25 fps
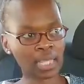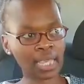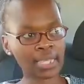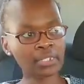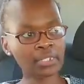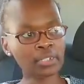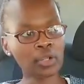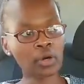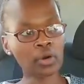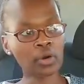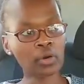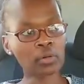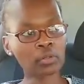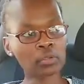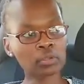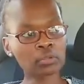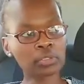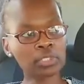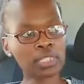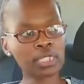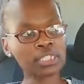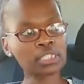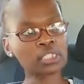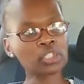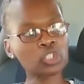I know
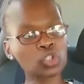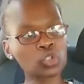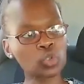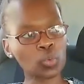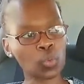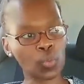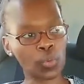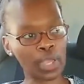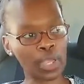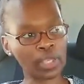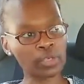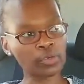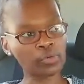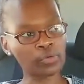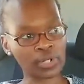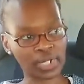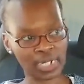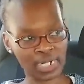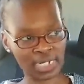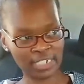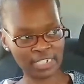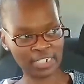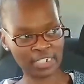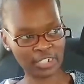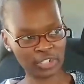this is where you
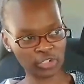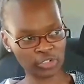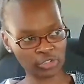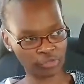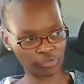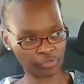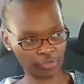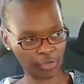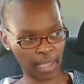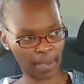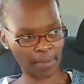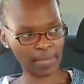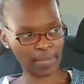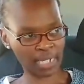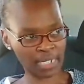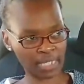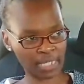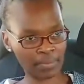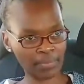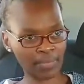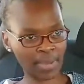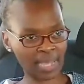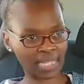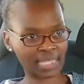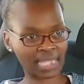really need your family,
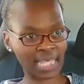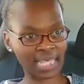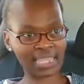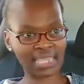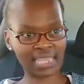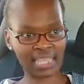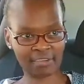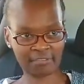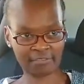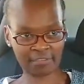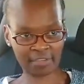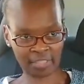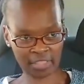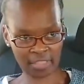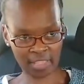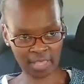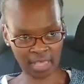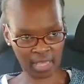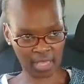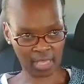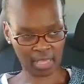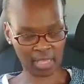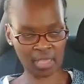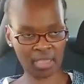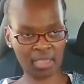but they're never
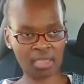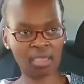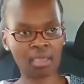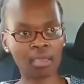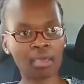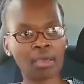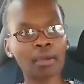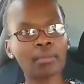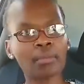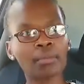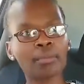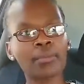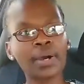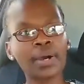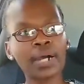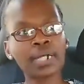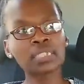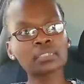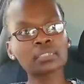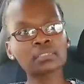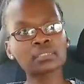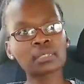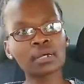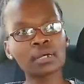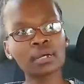there. But
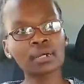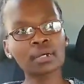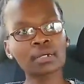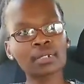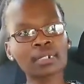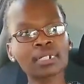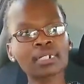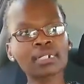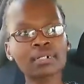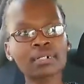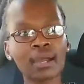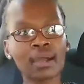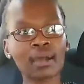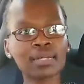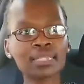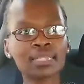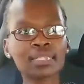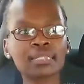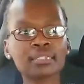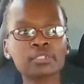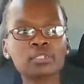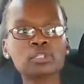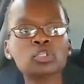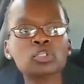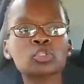
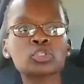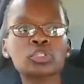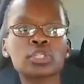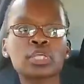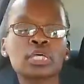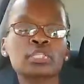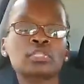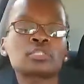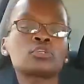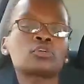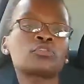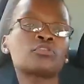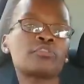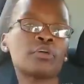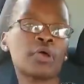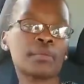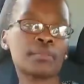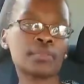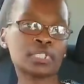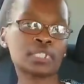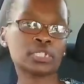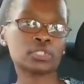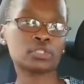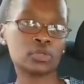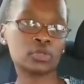regardless that your
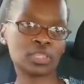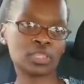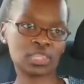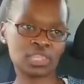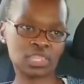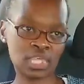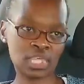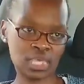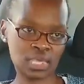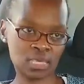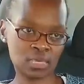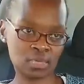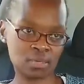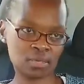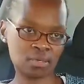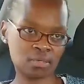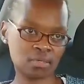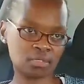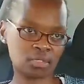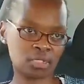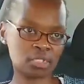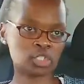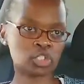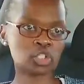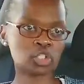family is not there,
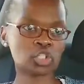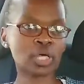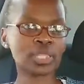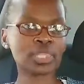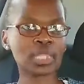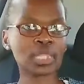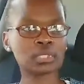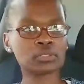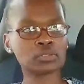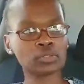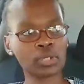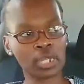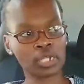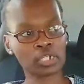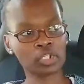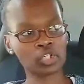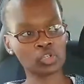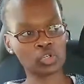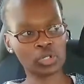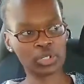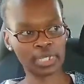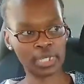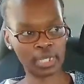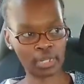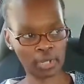it's not that you're
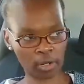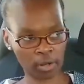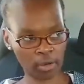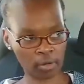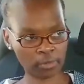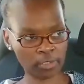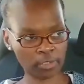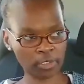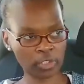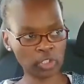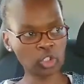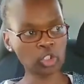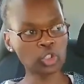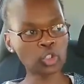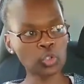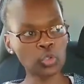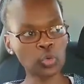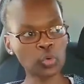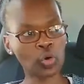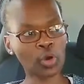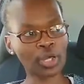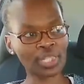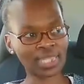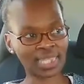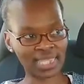actually alone. You
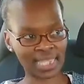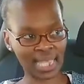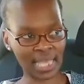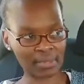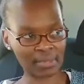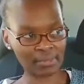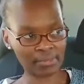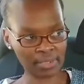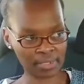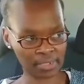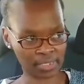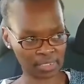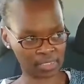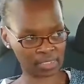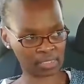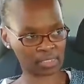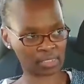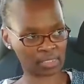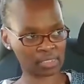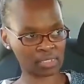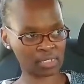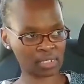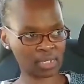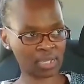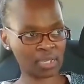got neighbors.
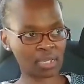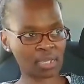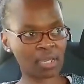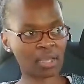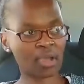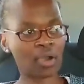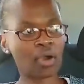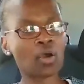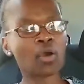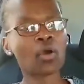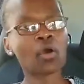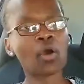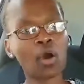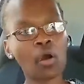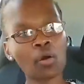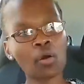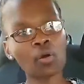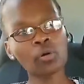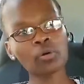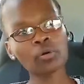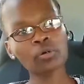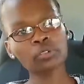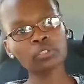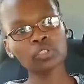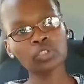
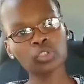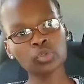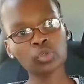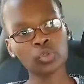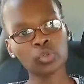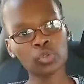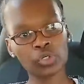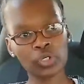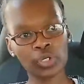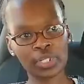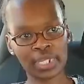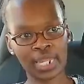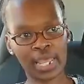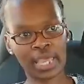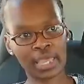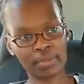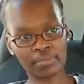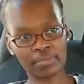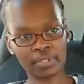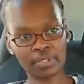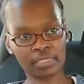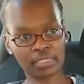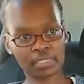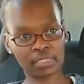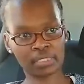Go to your
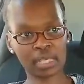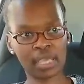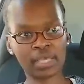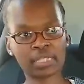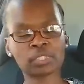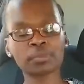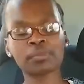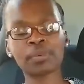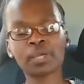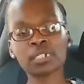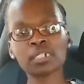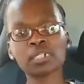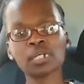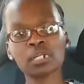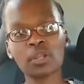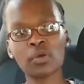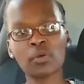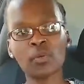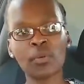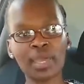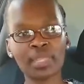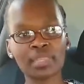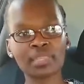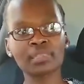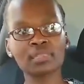neighbors, especially
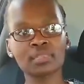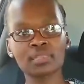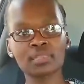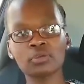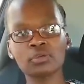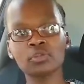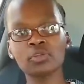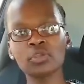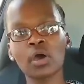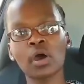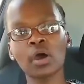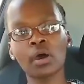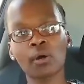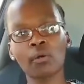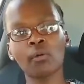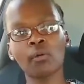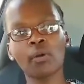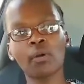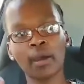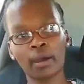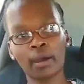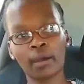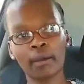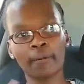when you know,